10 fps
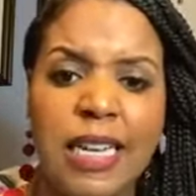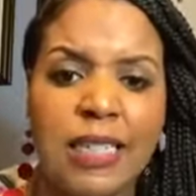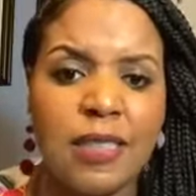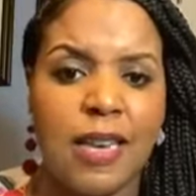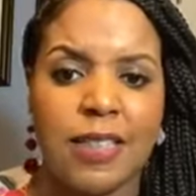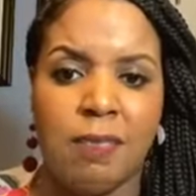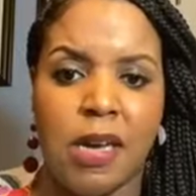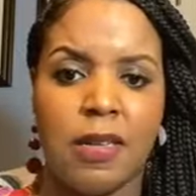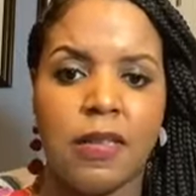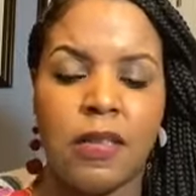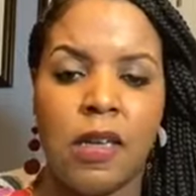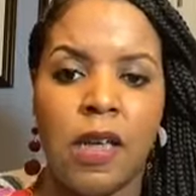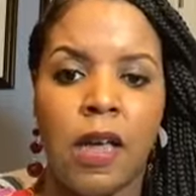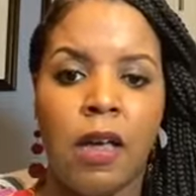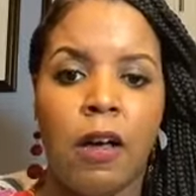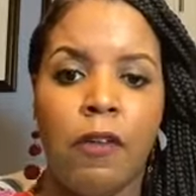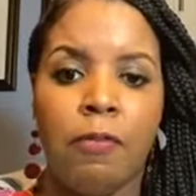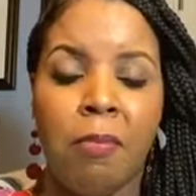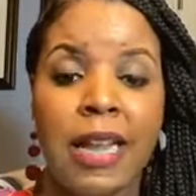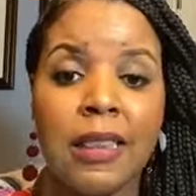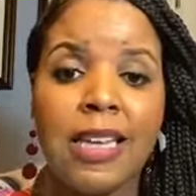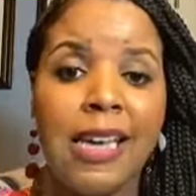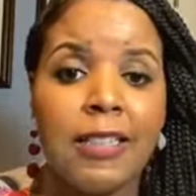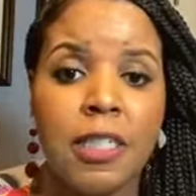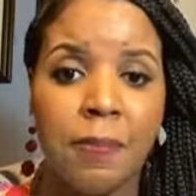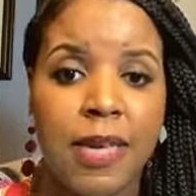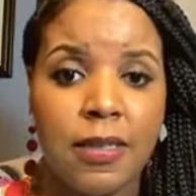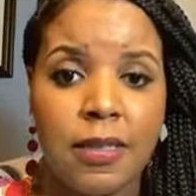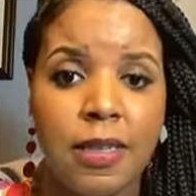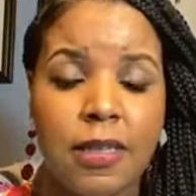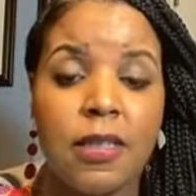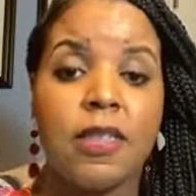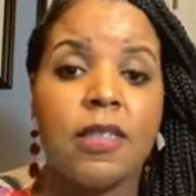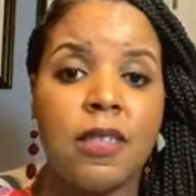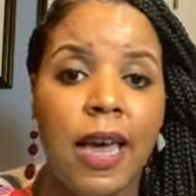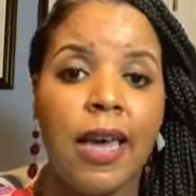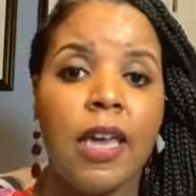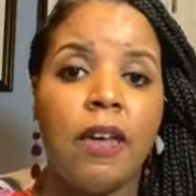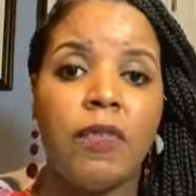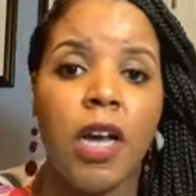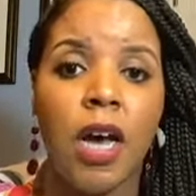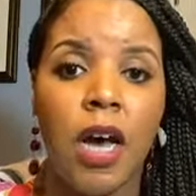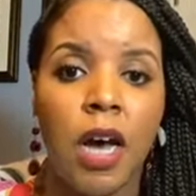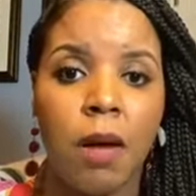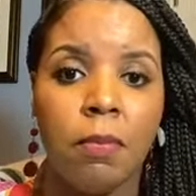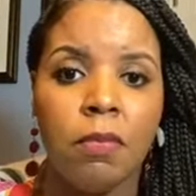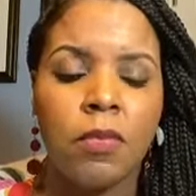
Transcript: 6 months of monthly expenses saved up.